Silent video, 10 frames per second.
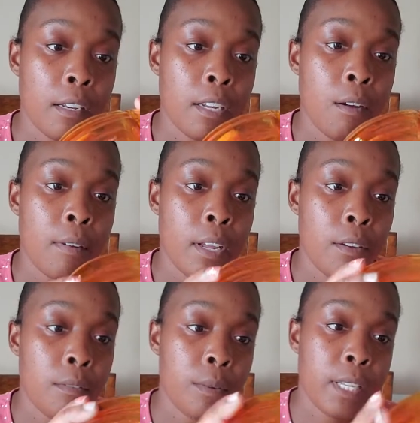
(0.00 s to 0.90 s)
Don't
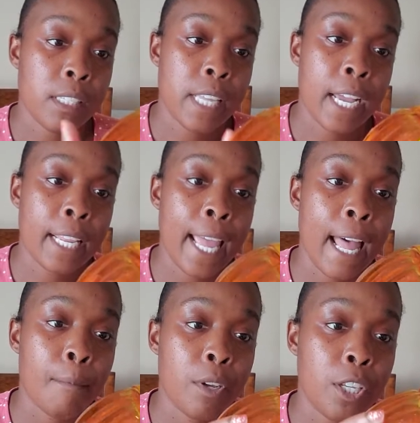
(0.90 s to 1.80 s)
know exactly
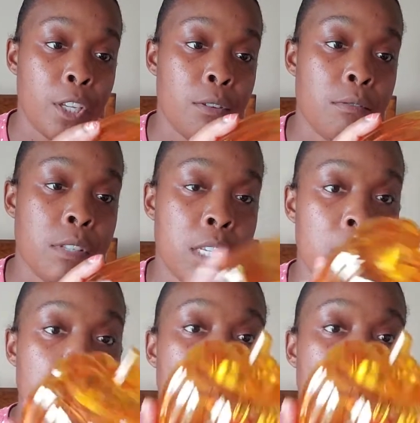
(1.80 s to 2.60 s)
how I'm going to use this,